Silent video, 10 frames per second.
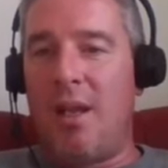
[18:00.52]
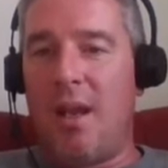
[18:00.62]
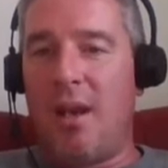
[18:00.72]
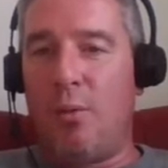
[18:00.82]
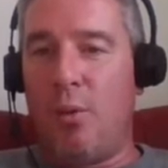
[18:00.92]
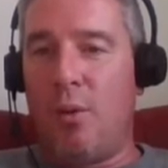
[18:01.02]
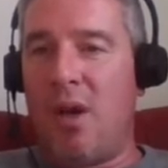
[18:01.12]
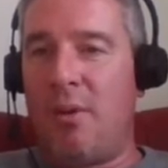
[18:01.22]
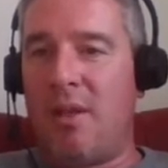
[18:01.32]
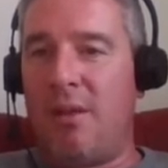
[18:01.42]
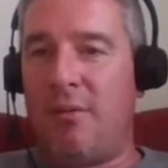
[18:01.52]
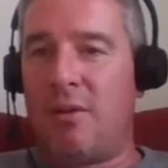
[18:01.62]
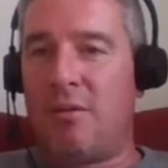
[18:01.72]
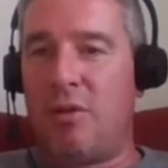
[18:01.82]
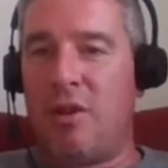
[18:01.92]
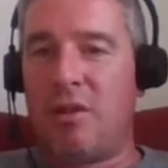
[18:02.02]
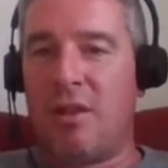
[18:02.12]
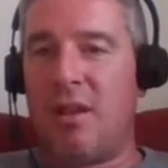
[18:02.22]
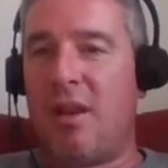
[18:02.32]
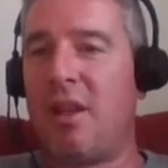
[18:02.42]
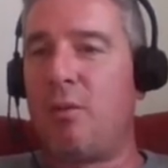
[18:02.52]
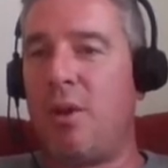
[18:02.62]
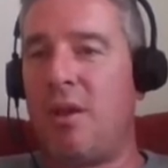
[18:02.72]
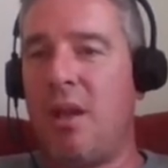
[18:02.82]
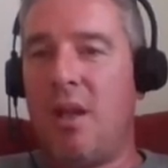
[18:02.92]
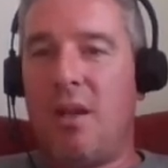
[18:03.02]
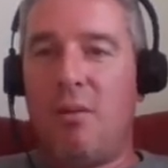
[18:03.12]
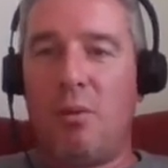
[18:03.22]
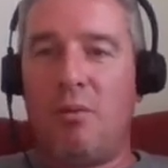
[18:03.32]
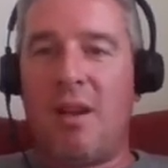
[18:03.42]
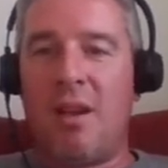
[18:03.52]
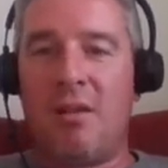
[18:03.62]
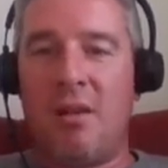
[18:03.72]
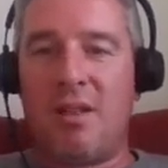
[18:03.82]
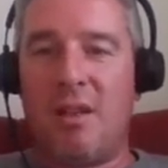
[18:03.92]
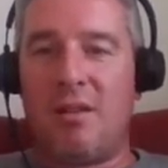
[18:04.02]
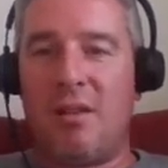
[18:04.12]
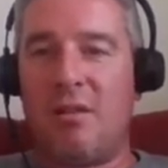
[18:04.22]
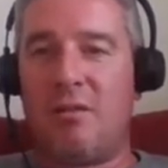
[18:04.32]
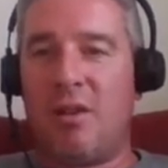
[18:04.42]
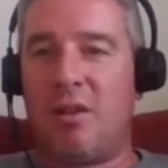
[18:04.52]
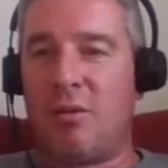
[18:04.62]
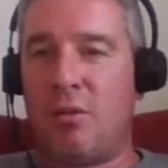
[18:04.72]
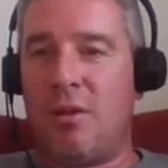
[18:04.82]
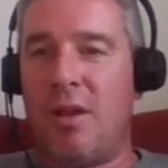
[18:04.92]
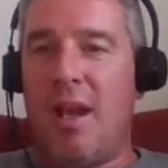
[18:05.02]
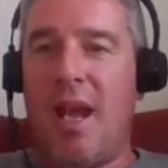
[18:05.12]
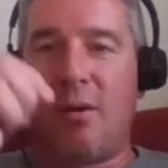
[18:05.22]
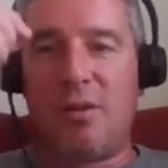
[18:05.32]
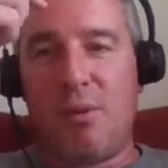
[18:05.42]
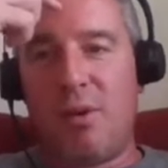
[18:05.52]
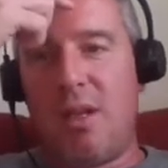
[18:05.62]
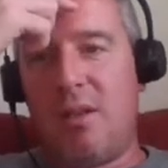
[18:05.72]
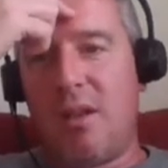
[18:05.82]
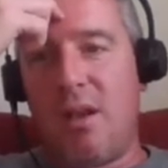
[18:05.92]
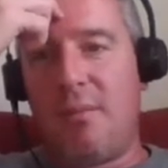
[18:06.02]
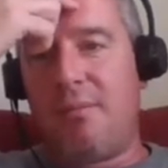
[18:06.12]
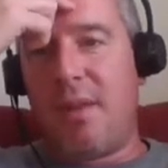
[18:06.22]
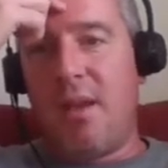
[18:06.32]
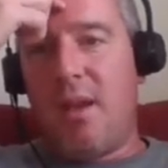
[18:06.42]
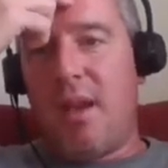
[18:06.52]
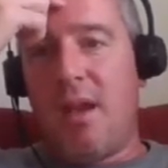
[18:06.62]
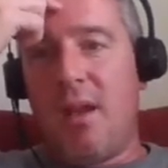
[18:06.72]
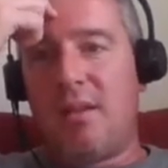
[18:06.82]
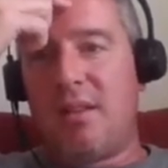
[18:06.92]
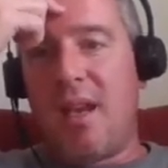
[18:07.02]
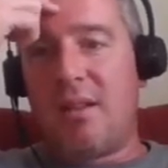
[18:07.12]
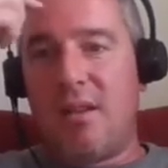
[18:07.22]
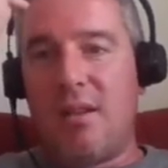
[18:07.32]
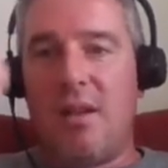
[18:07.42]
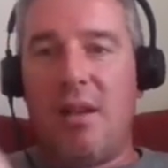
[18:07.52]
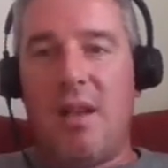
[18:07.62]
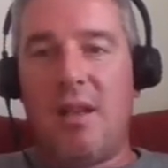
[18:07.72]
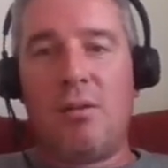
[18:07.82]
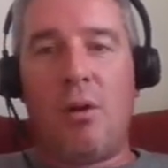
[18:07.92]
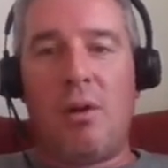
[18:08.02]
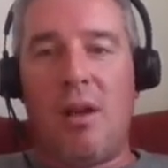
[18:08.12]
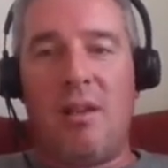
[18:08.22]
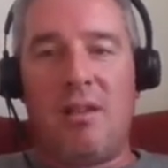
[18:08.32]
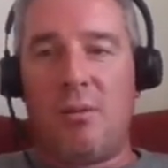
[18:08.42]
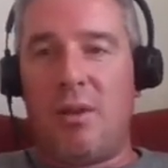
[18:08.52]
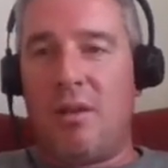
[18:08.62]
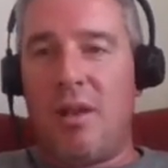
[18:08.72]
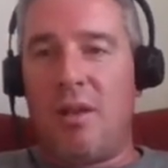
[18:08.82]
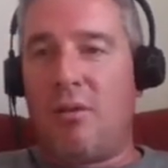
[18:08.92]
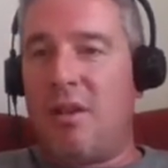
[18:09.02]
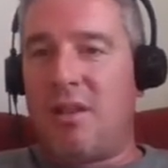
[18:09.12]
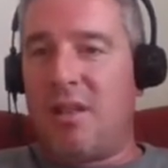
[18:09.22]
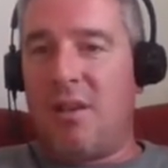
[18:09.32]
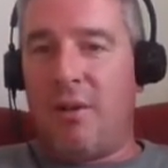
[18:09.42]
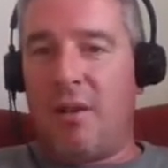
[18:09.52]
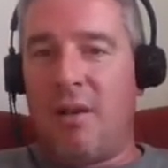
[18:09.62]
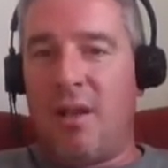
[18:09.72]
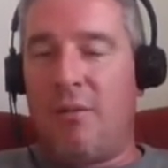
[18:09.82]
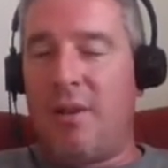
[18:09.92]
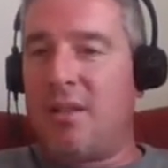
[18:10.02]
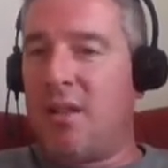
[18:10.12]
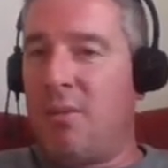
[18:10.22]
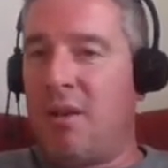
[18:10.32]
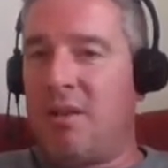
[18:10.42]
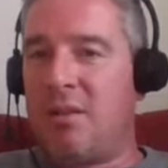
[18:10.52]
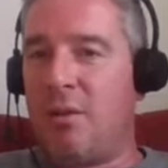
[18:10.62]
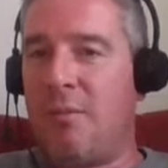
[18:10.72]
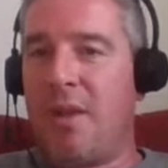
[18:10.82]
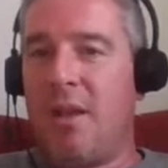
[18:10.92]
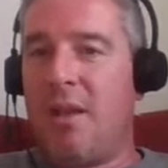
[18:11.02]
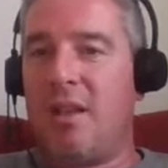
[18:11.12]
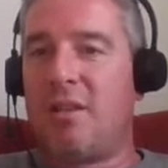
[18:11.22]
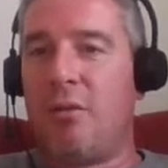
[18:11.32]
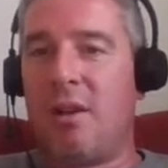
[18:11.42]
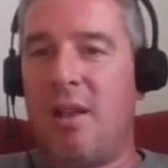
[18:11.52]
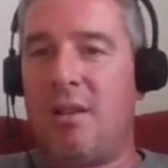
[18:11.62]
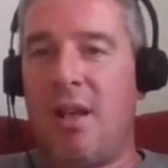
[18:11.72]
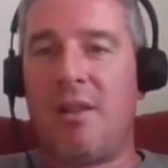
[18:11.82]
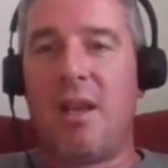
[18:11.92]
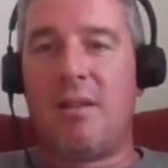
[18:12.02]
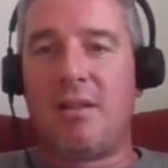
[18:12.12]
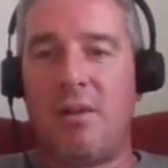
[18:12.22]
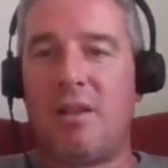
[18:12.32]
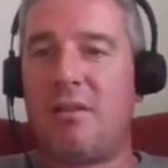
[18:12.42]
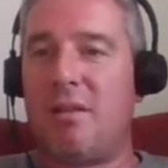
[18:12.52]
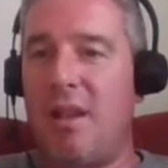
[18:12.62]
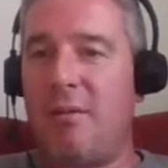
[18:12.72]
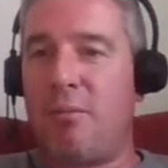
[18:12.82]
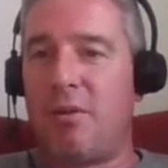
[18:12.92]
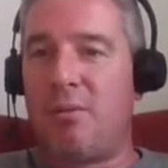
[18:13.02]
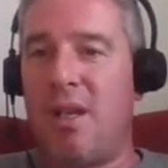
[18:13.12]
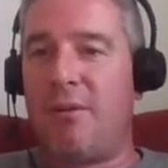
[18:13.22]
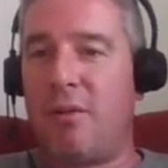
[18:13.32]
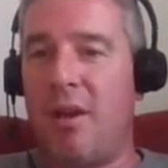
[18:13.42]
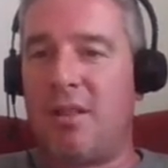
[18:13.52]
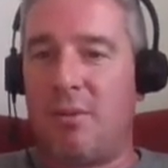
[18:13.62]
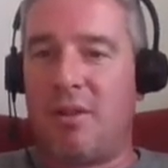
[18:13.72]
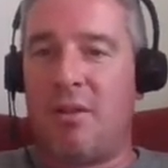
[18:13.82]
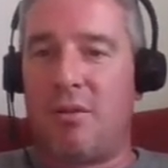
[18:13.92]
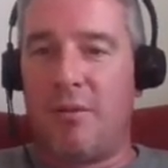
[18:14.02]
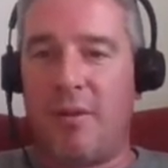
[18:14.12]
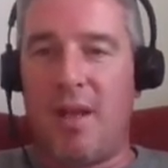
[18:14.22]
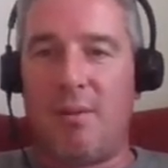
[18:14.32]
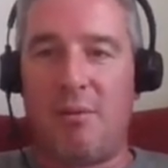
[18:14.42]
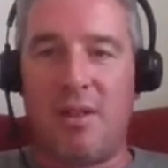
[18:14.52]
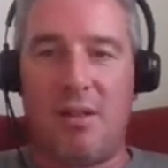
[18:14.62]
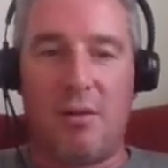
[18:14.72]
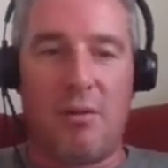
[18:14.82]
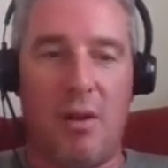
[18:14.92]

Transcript: at what might be delivered traditionally. And I think we would recognise actually that the traditional house building sector is not likely to increase significantly over that time because it's not historically done that. So there's possibly even greater potential for MMC to grow.